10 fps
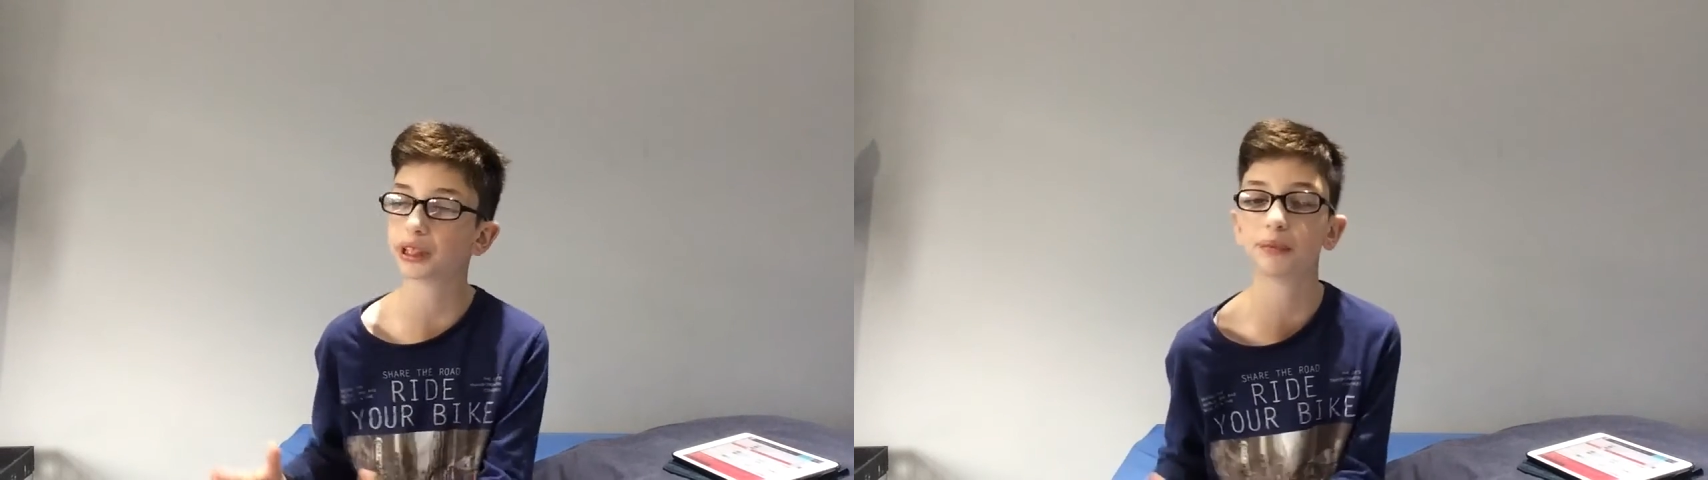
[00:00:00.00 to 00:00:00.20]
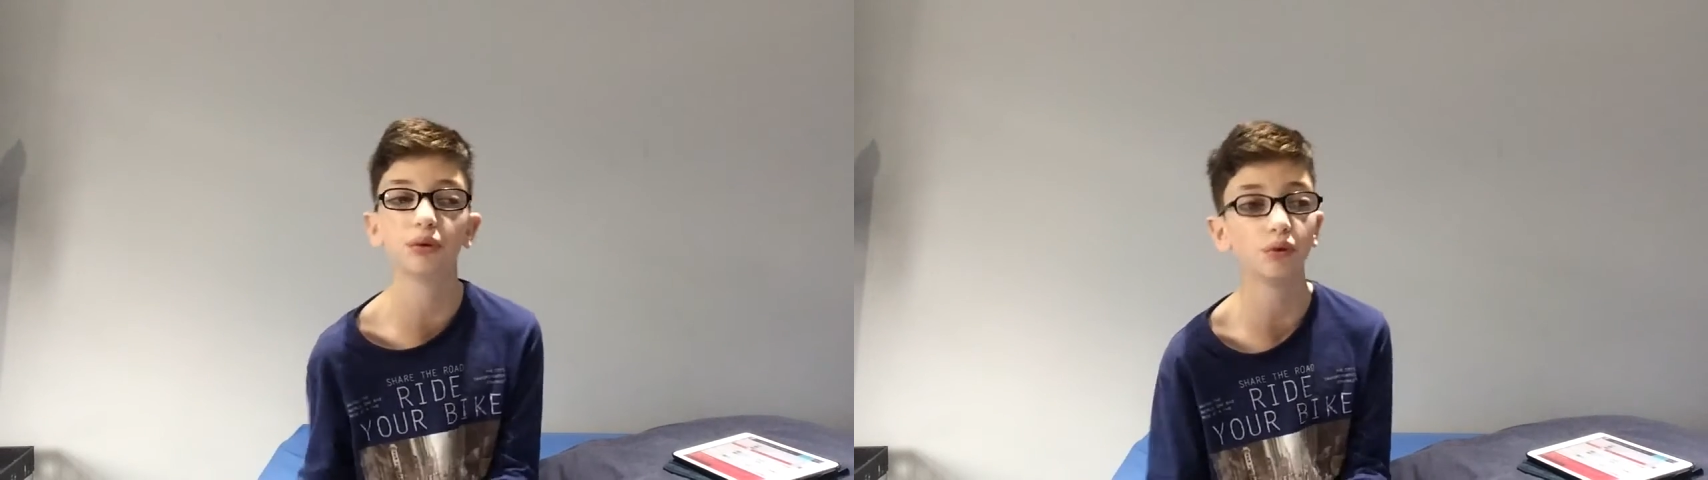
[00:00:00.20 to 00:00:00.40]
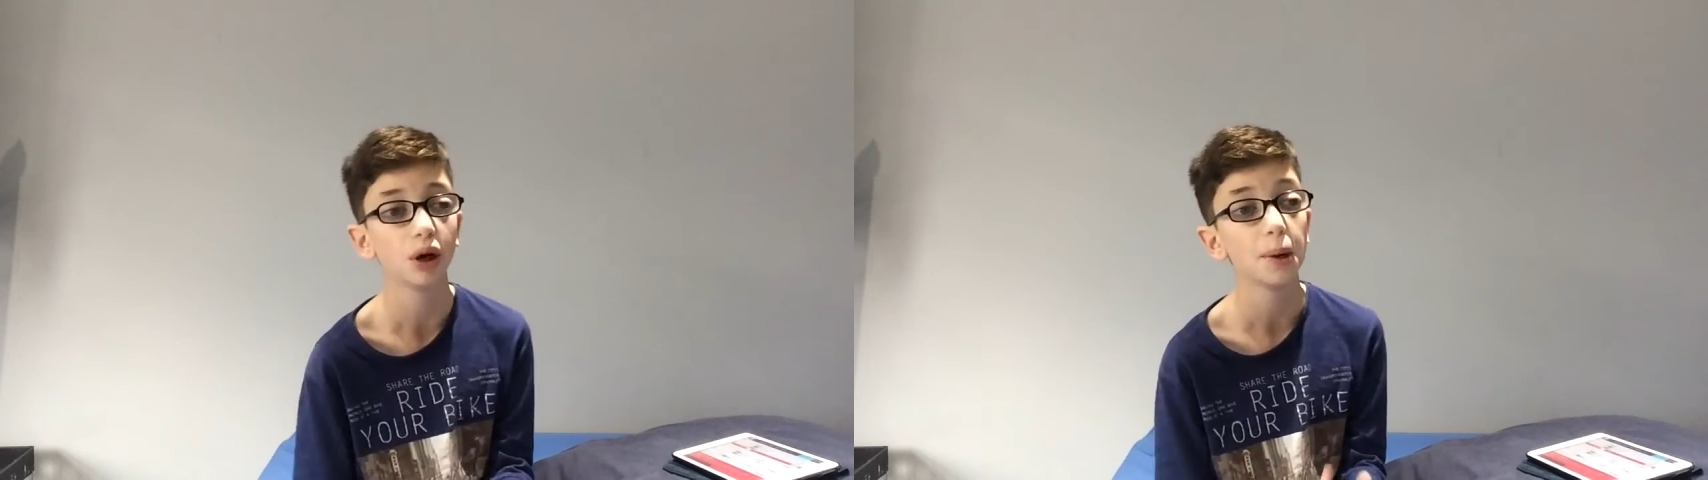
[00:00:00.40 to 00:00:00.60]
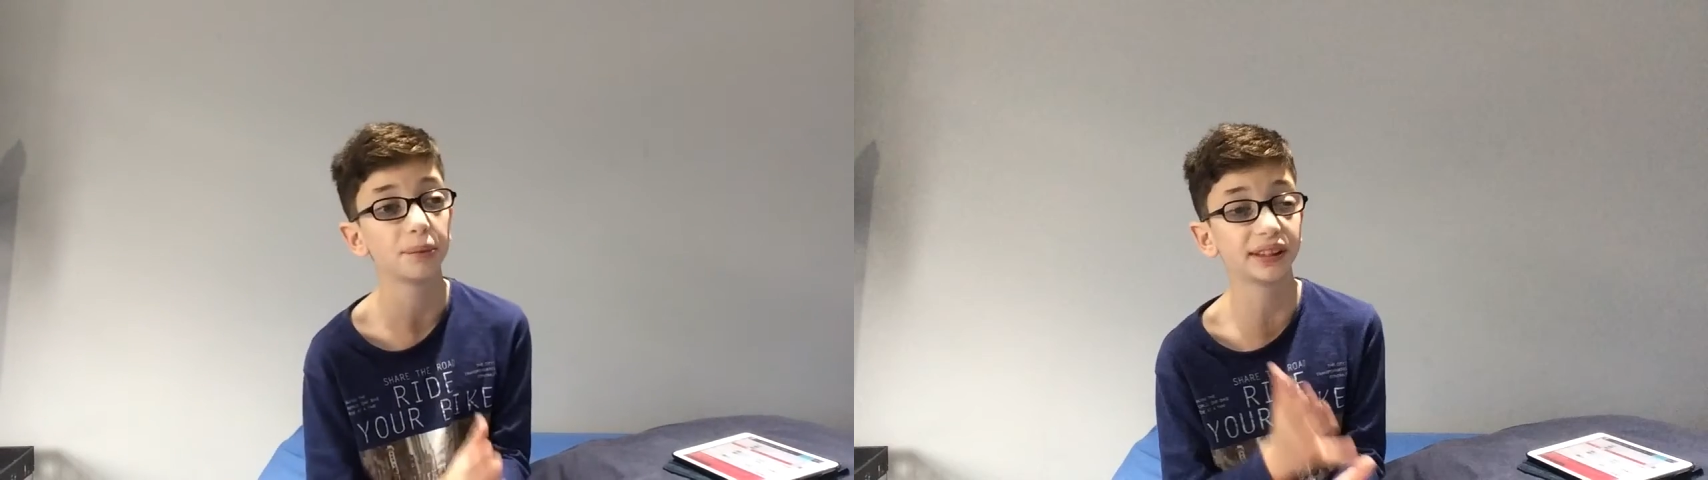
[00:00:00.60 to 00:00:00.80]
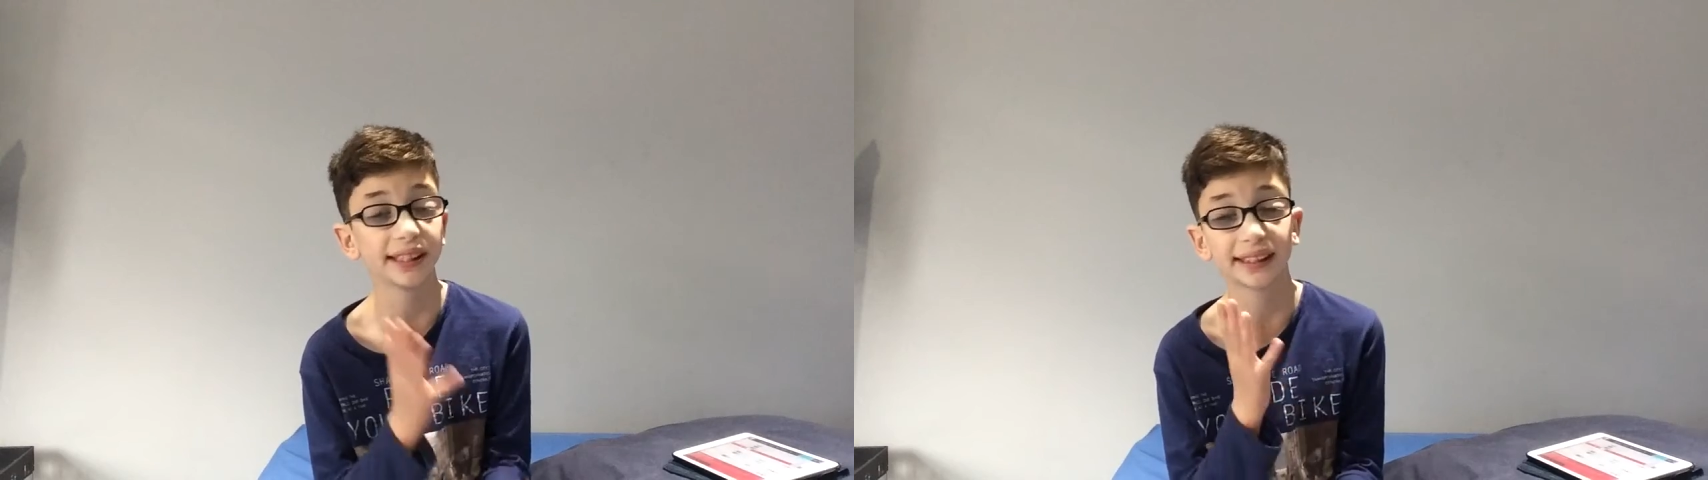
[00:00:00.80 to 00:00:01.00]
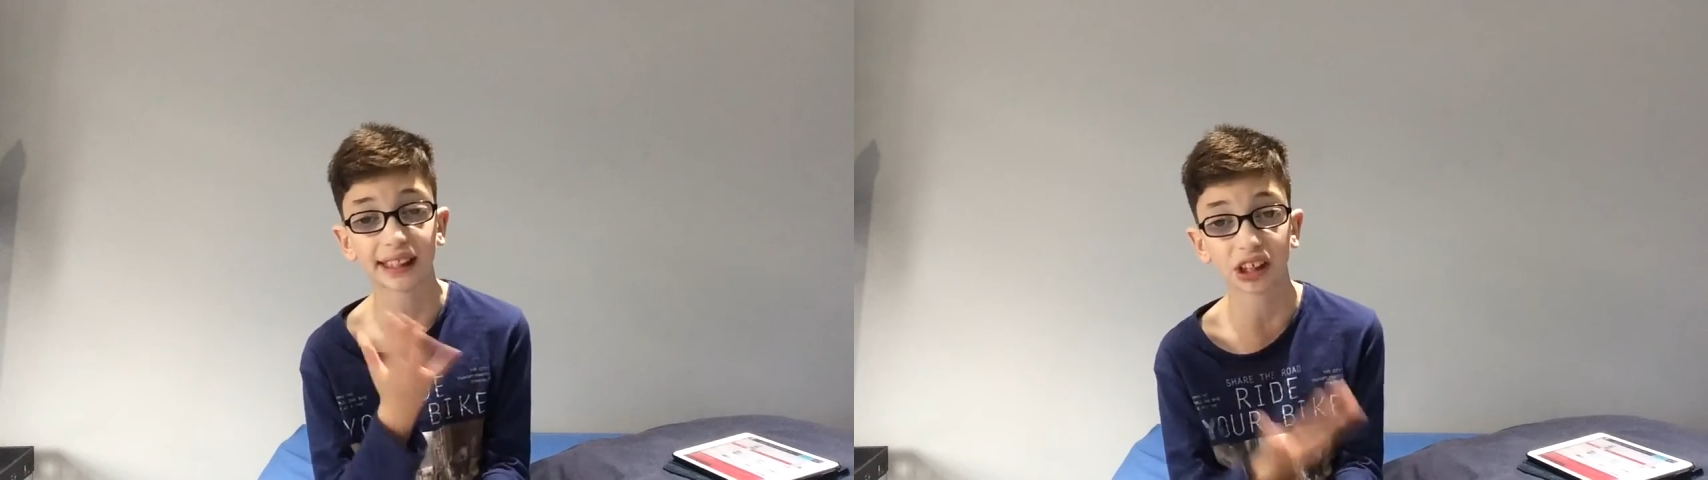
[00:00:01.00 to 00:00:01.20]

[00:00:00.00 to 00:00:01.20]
people predicted